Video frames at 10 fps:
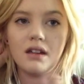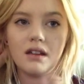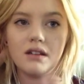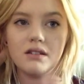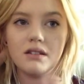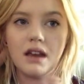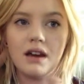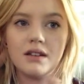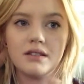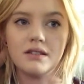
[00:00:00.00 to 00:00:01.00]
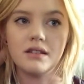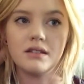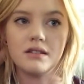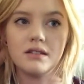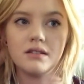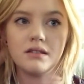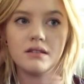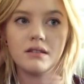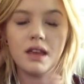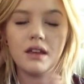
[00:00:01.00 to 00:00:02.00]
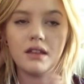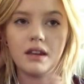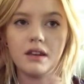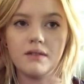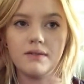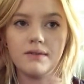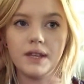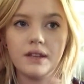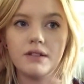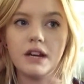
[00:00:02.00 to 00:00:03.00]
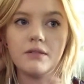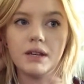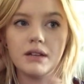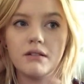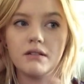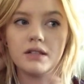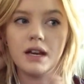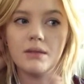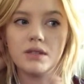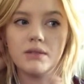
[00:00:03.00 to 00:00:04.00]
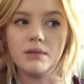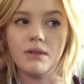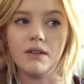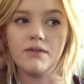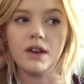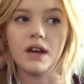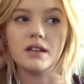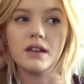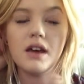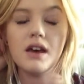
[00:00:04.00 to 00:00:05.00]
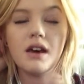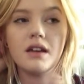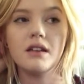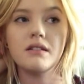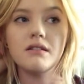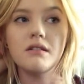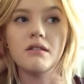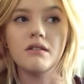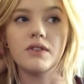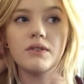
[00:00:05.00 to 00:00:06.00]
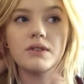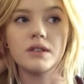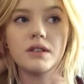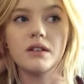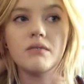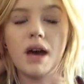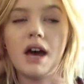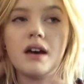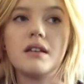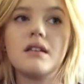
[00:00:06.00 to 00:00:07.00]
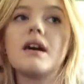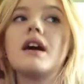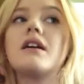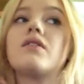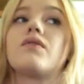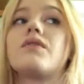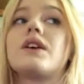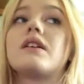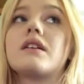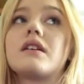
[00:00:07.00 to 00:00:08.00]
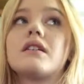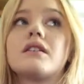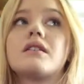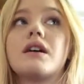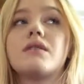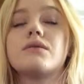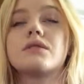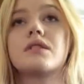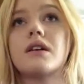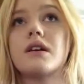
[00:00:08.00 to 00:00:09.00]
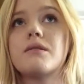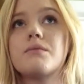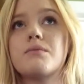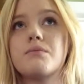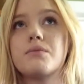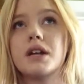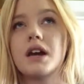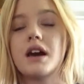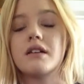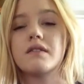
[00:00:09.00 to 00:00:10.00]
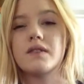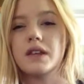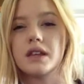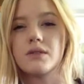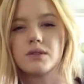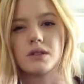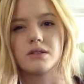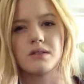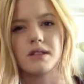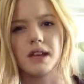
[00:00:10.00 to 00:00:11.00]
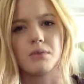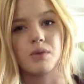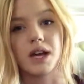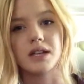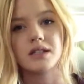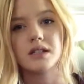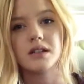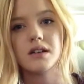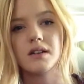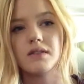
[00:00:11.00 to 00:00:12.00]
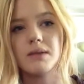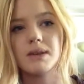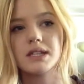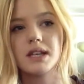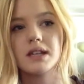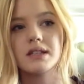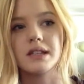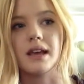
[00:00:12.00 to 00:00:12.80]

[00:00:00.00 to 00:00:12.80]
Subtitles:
Like, I just asked this thing that I could feel around me at all times to be my friend. I didn't know if it was good or bad. I had a feeling that it was good, but I had a feeling it was also, like, a prankster, if that makes sense.